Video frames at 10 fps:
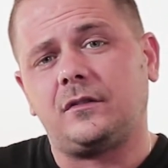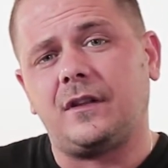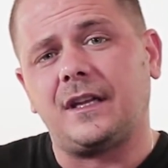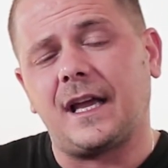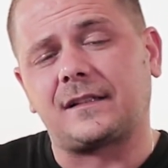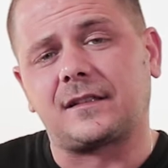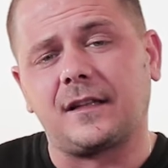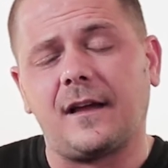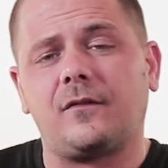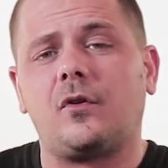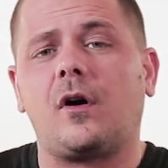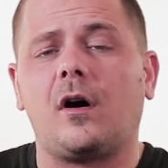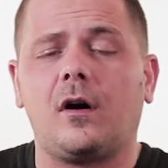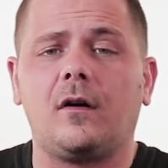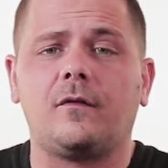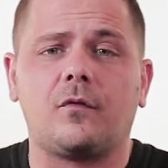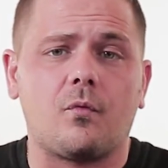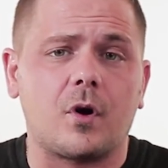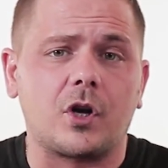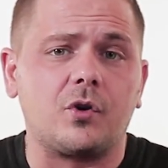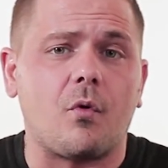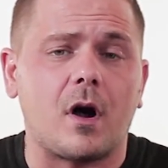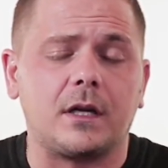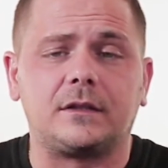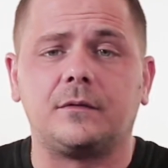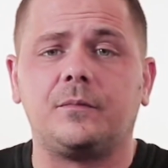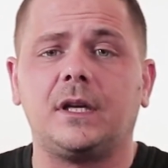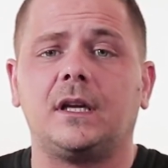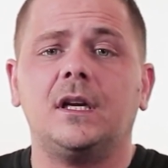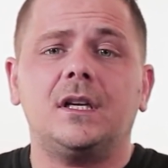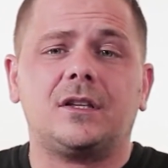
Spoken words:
the next level of where you want it to be.